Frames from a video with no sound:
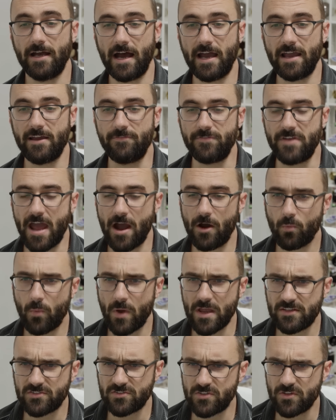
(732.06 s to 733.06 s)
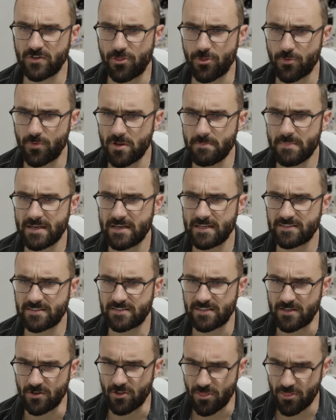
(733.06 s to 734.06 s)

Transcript: I have now wasted three minutes and